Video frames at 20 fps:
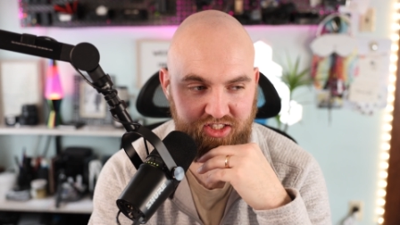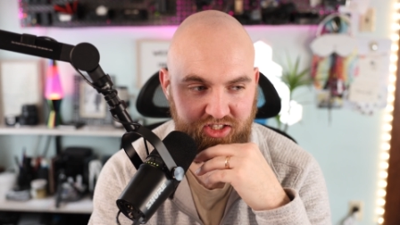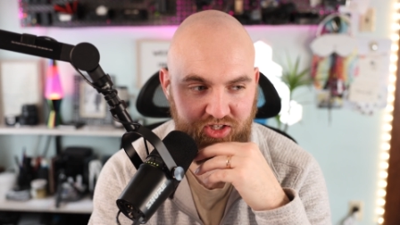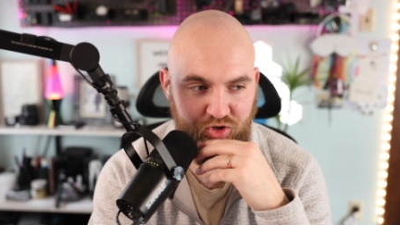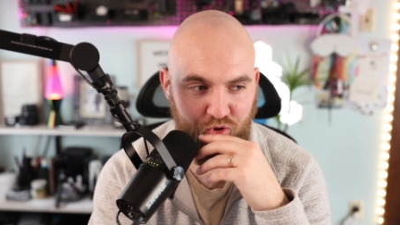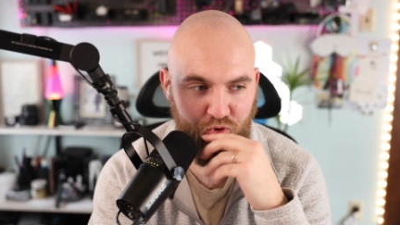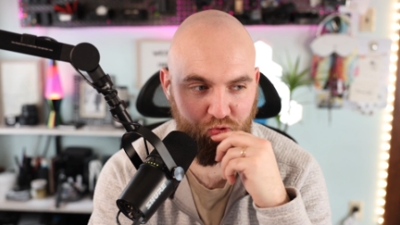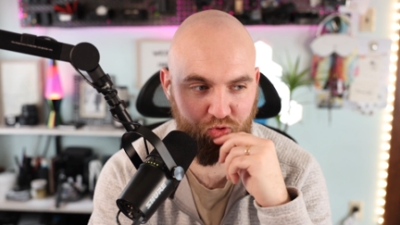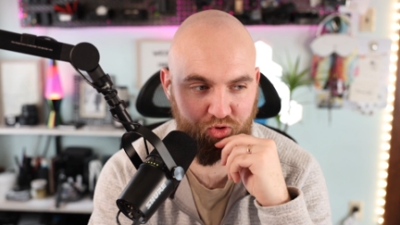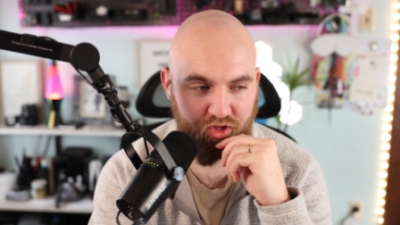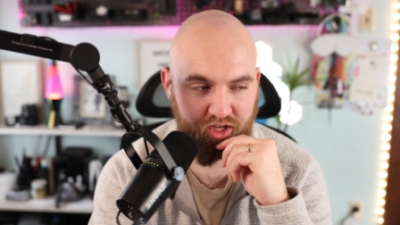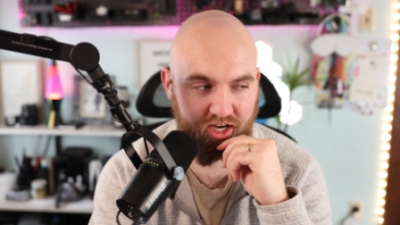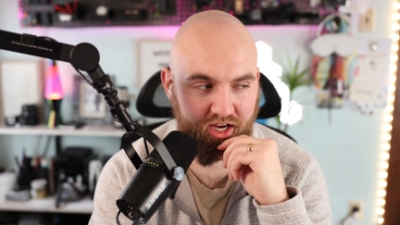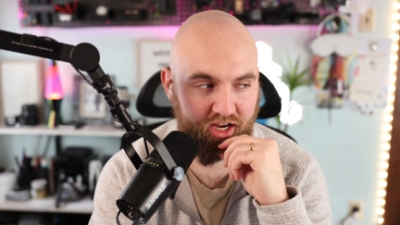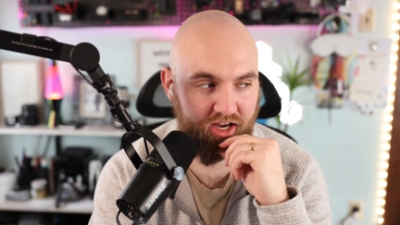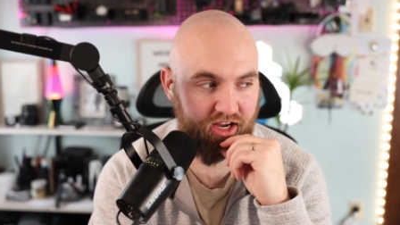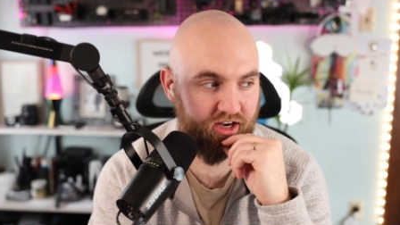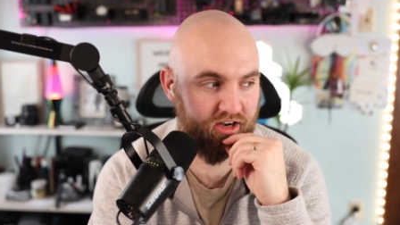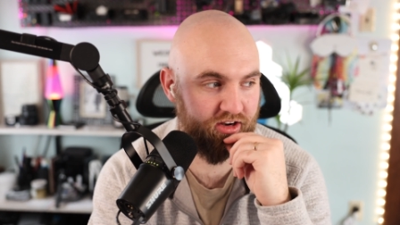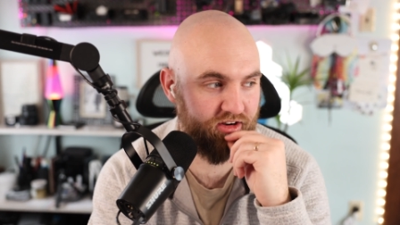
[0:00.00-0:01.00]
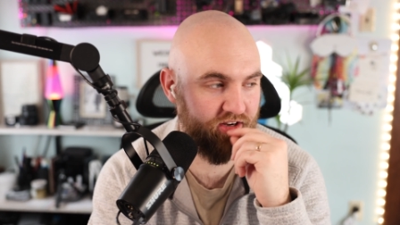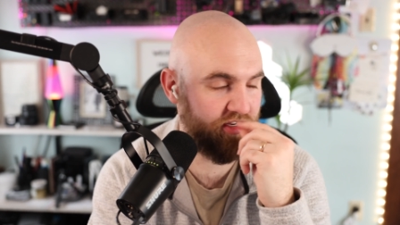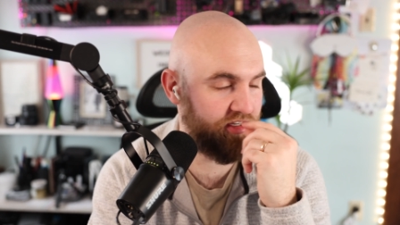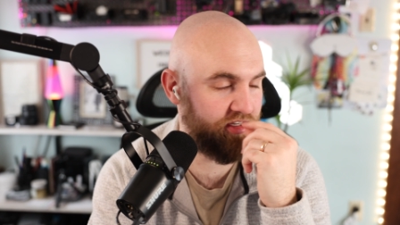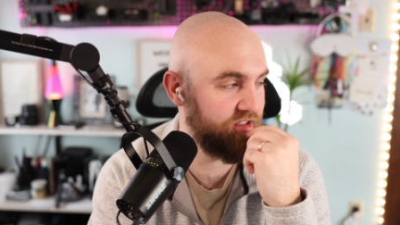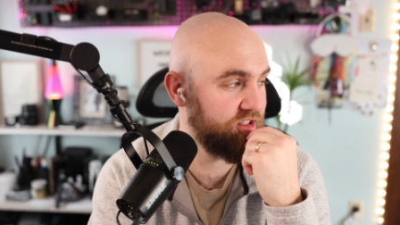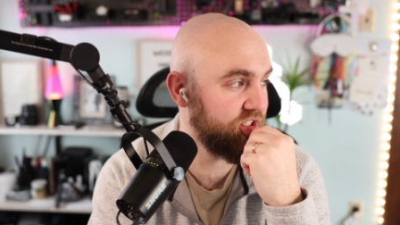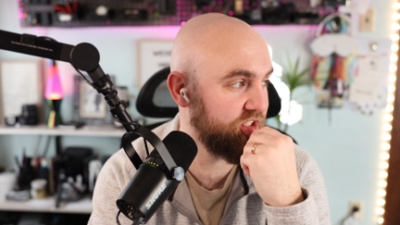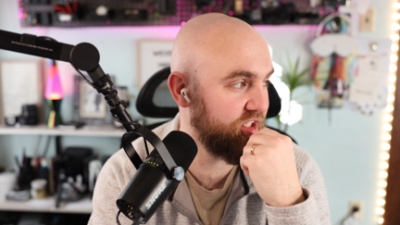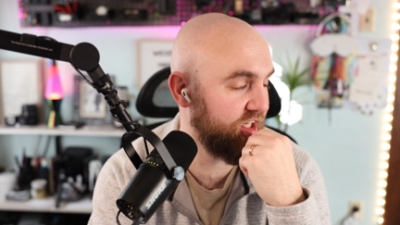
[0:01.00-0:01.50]
cold I had uh,
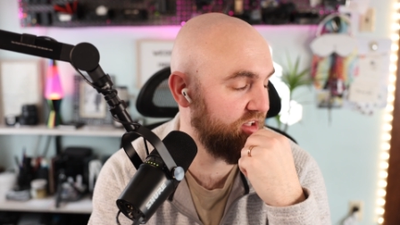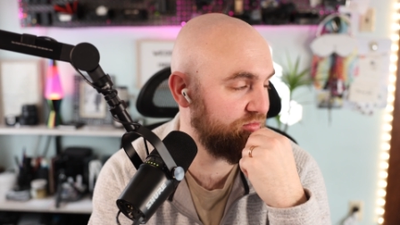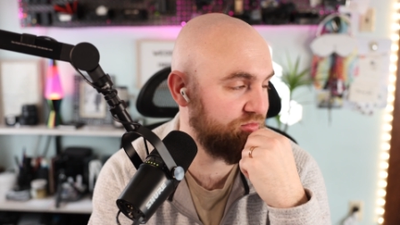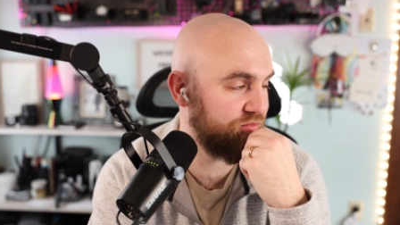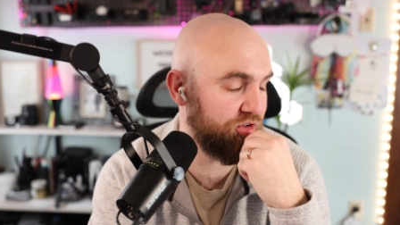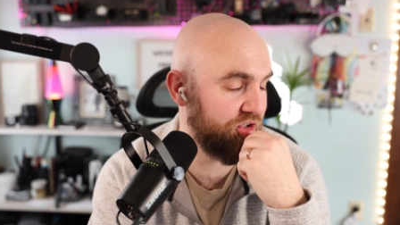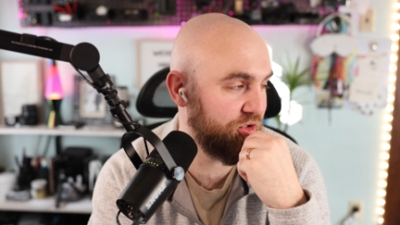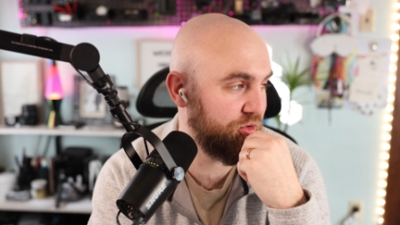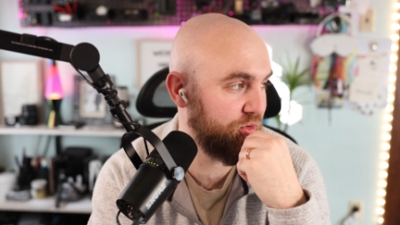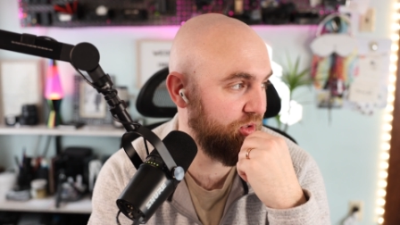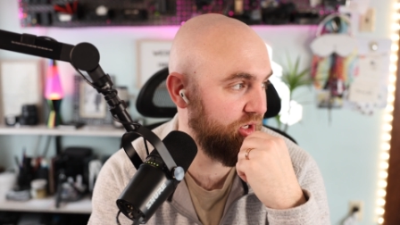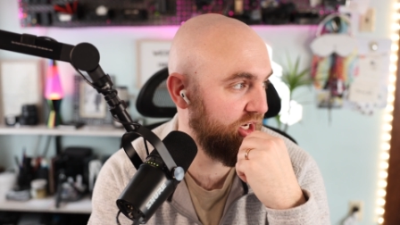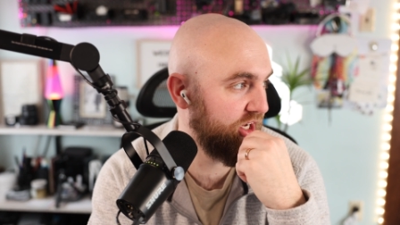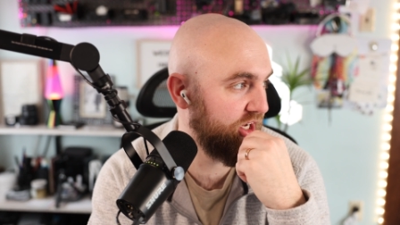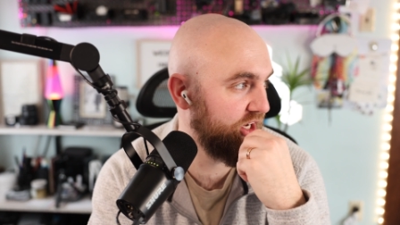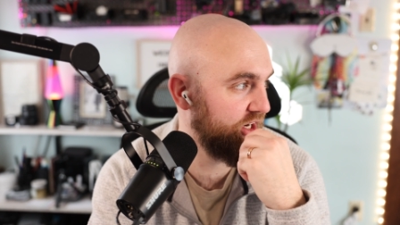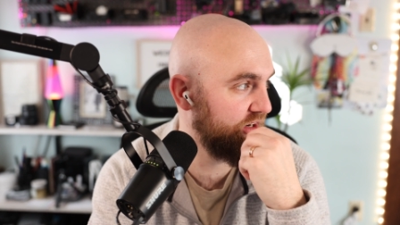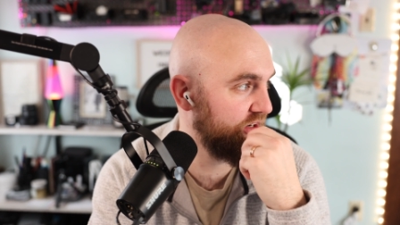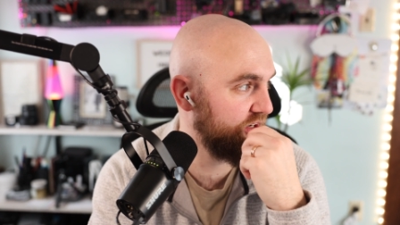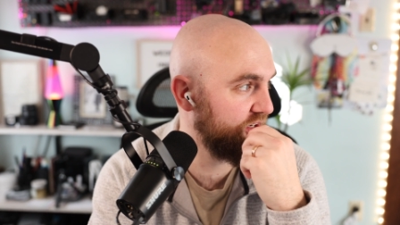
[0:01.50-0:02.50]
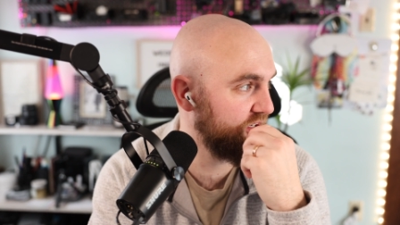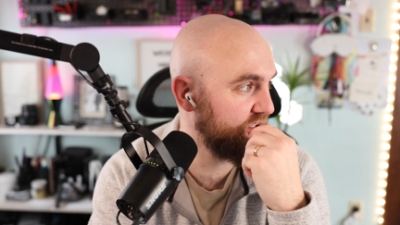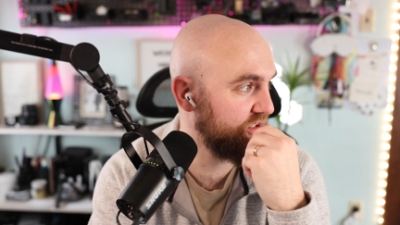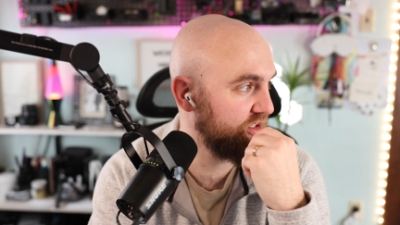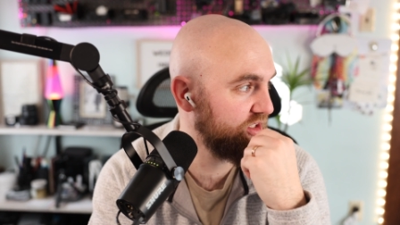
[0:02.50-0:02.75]
or that flu I had. Uh,